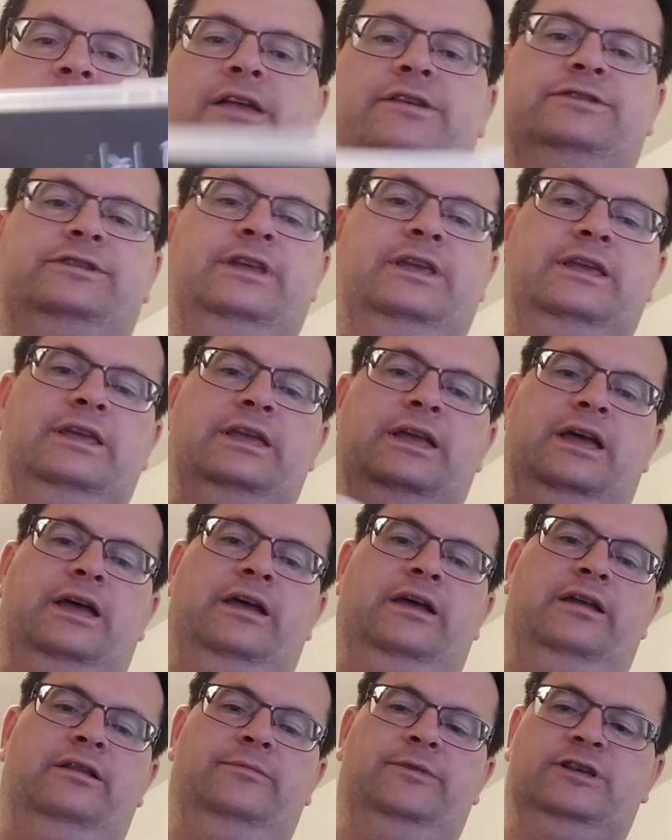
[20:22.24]
has the, uh,
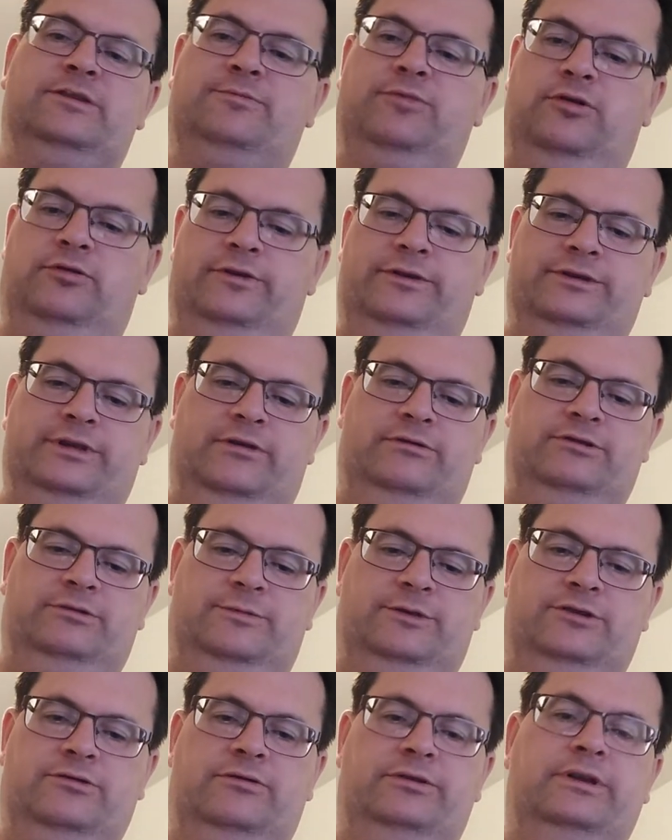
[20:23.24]
let me just pull this out
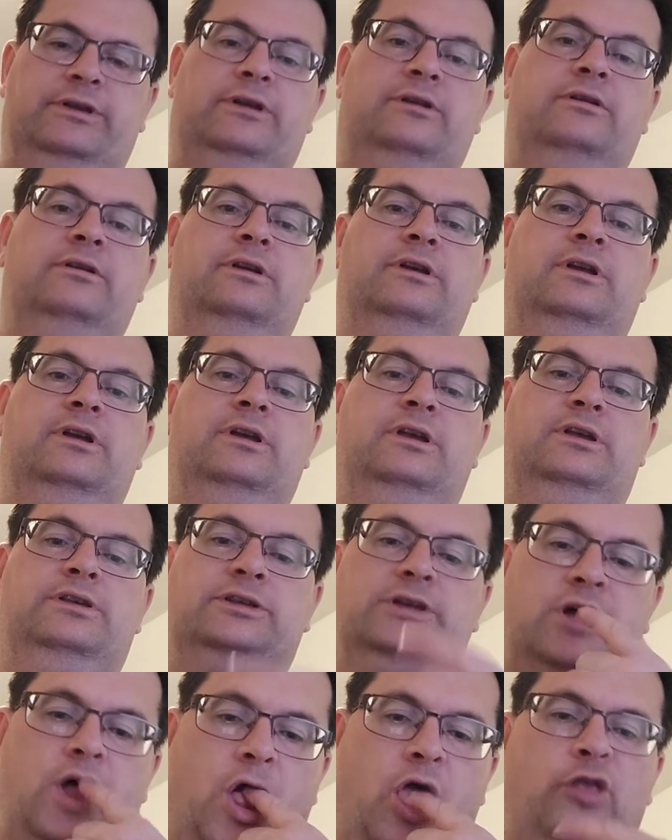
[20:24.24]
some show here.
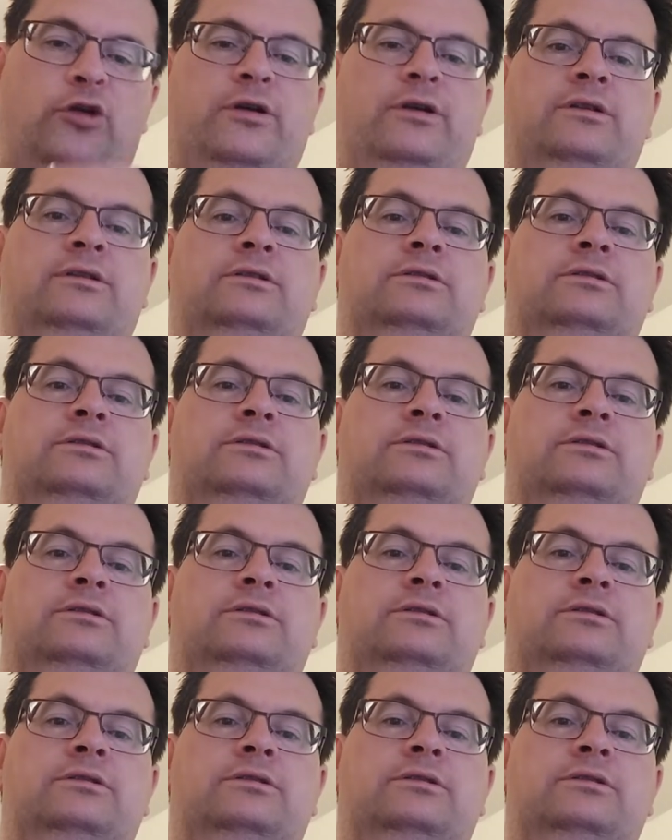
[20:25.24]
So